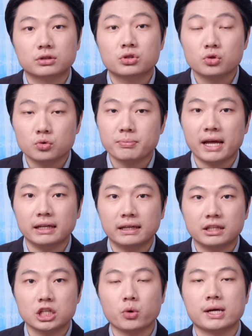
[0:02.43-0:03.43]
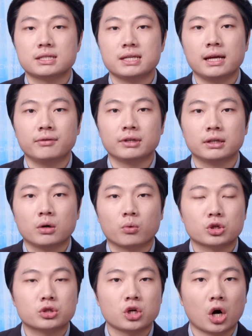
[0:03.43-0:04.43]
Two men in the U.S. Navy were
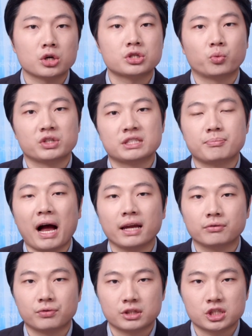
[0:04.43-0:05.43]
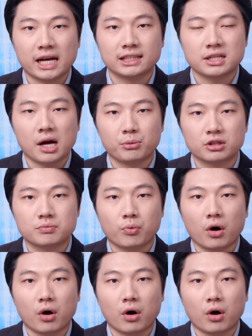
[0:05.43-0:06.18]
charged with spying for the Chinese Communist